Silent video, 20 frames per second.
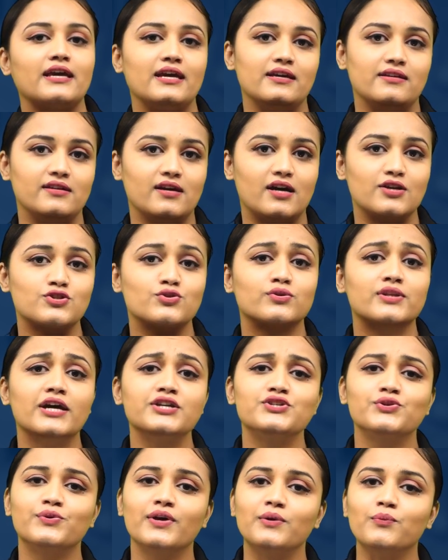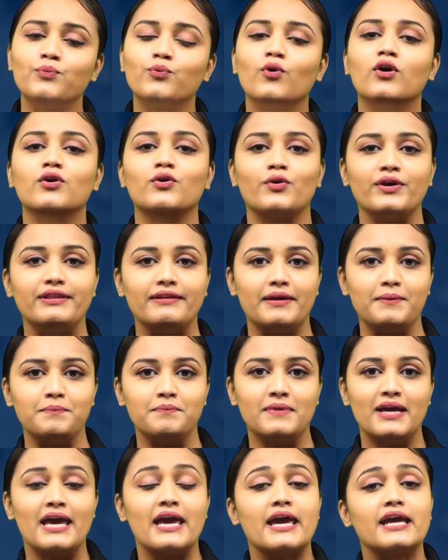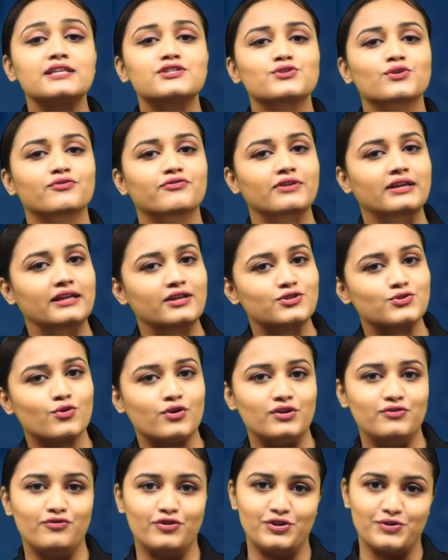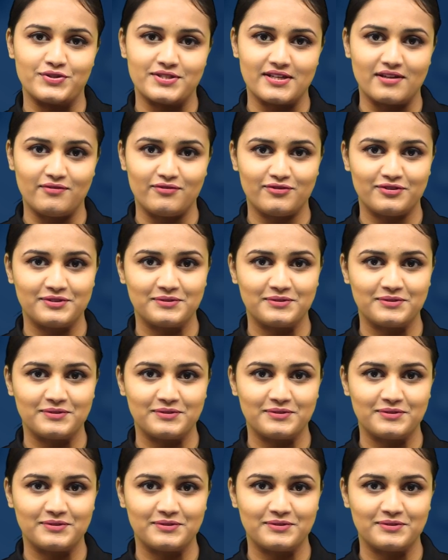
areas so that you can work on them, instead of feeling sorry for yourself.